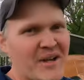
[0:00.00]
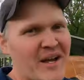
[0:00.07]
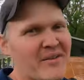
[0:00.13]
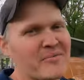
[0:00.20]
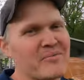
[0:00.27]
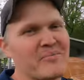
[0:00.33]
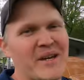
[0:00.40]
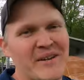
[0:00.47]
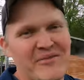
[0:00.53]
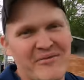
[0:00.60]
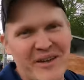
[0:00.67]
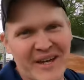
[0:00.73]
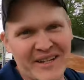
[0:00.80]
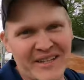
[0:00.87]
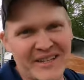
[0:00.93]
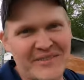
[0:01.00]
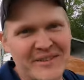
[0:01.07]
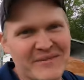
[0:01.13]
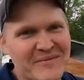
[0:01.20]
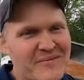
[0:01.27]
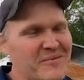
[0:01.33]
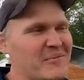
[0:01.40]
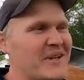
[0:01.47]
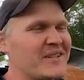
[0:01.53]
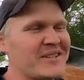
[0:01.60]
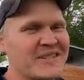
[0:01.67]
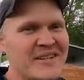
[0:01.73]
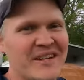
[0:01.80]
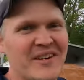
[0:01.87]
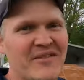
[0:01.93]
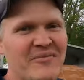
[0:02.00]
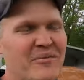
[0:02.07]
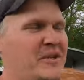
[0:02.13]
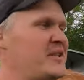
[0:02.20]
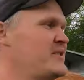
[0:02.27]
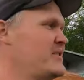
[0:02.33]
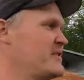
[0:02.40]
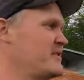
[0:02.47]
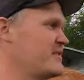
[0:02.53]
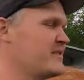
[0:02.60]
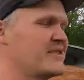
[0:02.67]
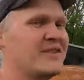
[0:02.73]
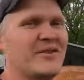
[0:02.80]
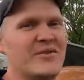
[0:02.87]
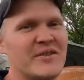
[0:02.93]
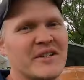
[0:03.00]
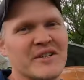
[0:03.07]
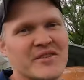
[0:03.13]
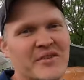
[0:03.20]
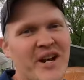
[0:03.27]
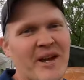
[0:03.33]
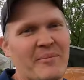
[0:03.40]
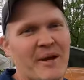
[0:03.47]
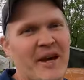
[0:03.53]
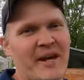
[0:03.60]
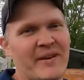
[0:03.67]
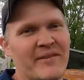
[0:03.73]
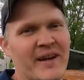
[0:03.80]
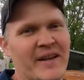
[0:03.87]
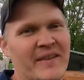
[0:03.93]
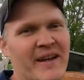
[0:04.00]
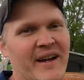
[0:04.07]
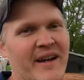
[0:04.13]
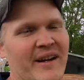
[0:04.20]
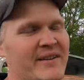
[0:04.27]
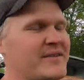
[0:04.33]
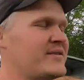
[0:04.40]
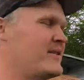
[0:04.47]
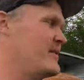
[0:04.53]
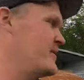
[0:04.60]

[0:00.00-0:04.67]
not a big fan of it myself, but it's just using scrap I had around the house, so